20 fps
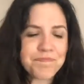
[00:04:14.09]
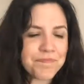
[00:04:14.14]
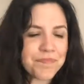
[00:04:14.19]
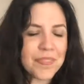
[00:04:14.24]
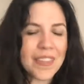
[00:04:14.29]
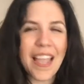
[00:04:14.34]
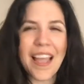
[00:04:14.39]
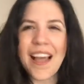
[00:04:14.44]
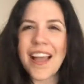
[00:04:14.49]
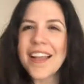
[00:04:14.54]

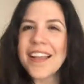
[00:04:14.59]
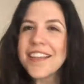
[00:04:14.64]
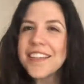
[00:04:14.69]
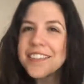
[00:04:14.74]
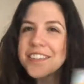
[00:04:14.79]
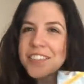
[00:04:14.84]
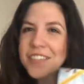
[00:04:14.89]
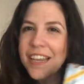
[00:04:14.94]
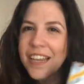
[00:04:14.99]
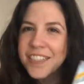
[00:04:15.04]
I
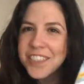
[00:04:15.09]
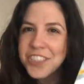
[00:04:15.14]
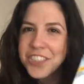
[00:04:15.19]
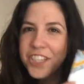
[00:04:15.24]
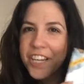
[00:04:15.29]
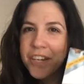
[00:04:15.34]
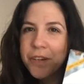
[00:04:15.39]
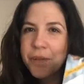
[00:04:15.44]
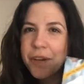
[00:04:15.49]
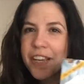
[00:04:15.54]
kind of
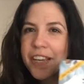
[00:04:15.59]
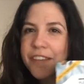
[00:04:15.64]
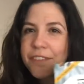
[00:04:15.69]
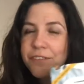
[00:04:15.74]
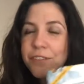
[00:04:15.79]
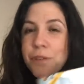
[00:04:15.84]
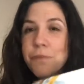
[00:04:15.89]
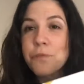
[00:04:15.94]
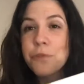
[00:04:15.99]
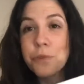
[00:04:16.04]
shy away
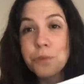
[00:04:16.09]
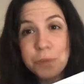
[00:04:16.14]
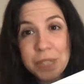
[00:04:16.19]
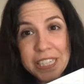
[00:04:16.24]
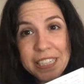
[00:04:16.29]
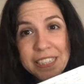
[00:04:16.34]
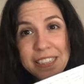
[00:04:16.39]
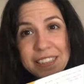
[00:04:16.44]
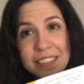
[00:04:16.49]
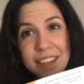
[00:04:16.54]
from
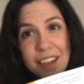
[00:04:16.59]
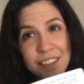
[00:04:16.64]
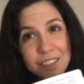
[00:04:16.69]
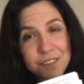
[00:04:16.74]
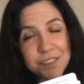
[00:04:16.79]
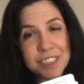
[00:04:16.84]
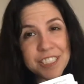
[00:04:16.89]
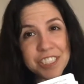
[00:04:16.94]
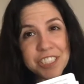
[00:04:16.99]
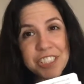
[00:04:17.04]
reading
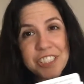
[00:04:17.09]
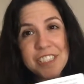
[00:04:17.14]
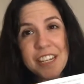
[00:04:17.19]
nonfiction.